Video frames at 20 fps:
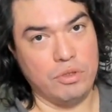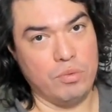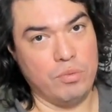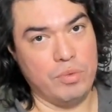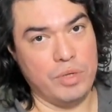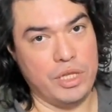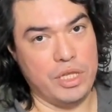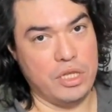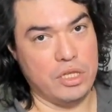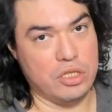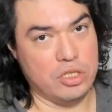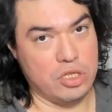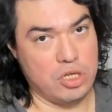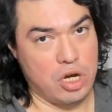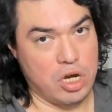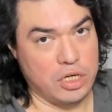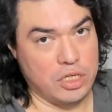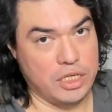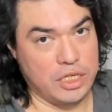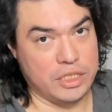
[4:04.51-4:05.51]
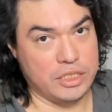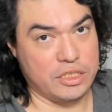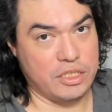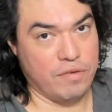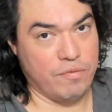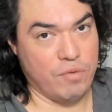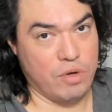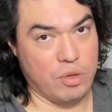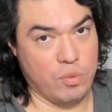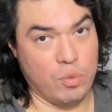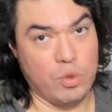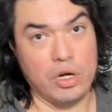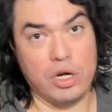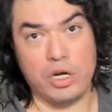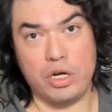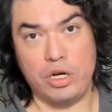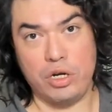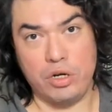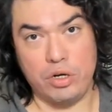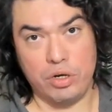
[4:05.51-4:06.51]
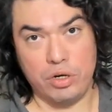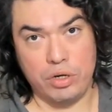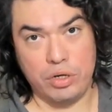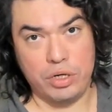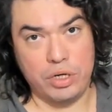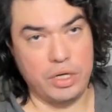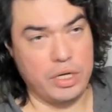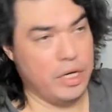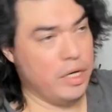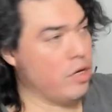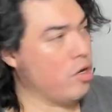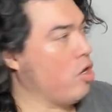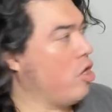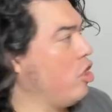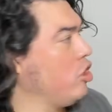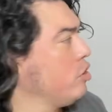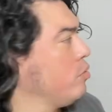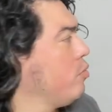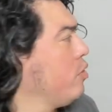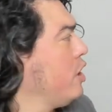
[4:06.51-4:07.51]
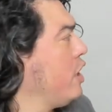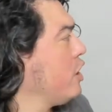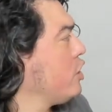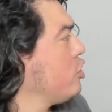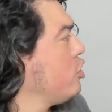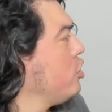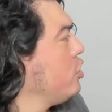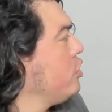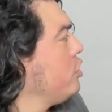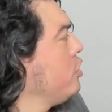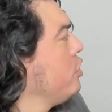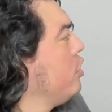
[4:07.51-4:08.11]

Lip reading: within the context of what we're going to learn in our algebra lectures.